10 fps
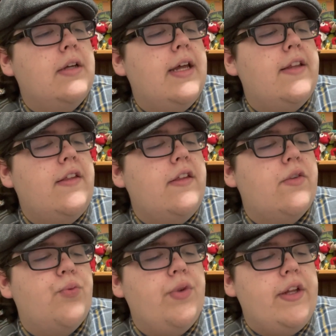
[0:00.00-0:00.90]
this is
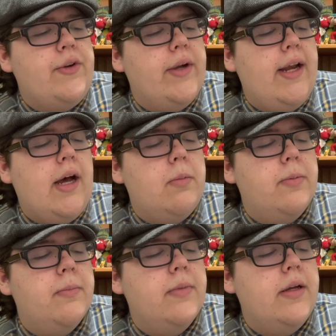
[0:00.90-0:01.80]
a really great
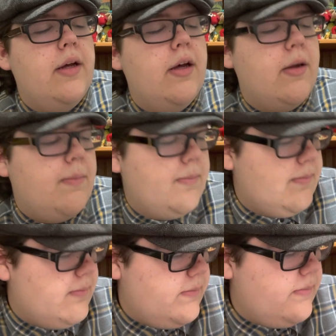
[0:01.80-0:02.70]
album.
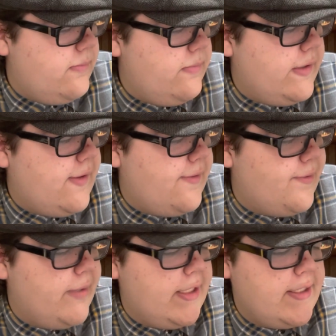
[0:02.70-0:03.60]
This is
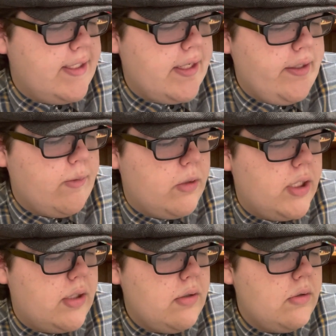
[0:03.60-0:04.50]
from
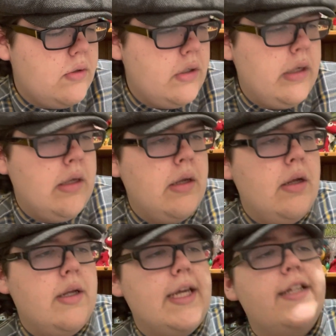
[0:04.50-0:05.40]
1991.
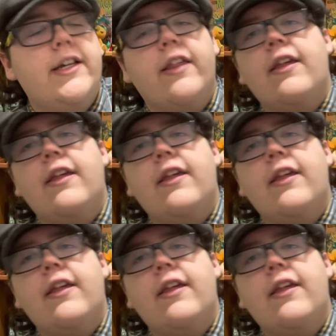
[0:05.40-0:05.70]
It does